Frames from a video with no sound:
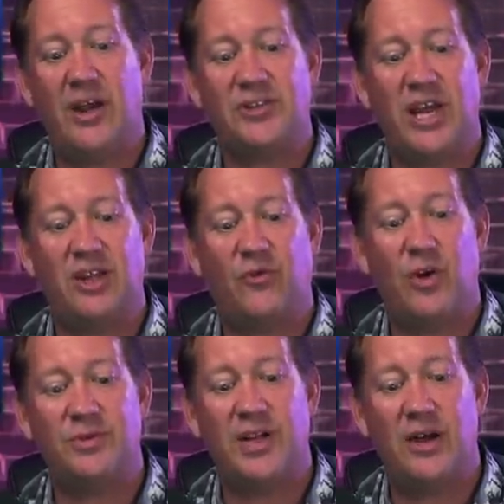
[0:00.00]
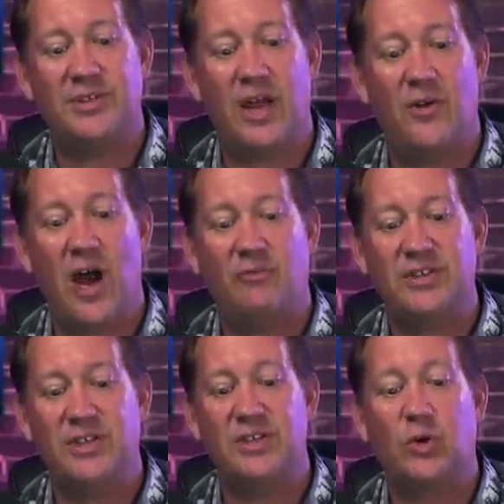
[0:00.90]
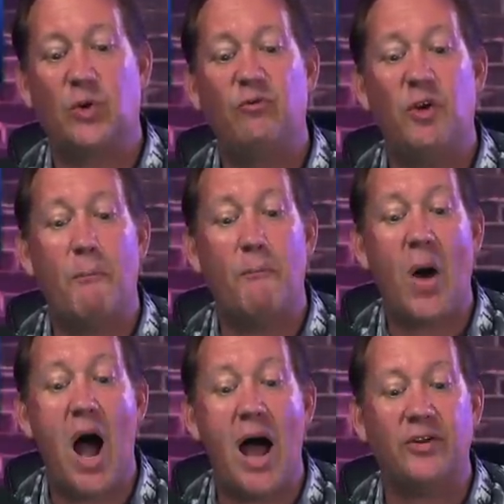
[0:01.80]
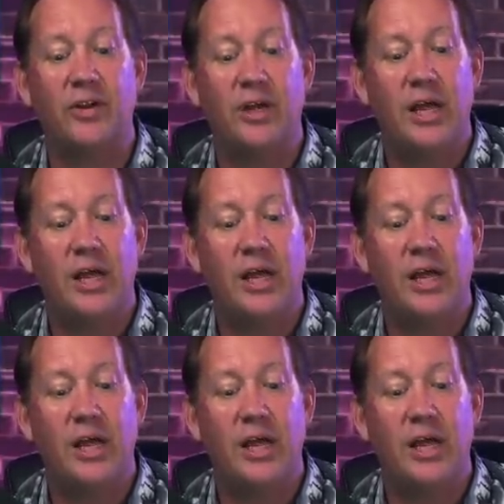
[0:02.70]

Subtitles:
outside the firm's downtown offices, Griffin bought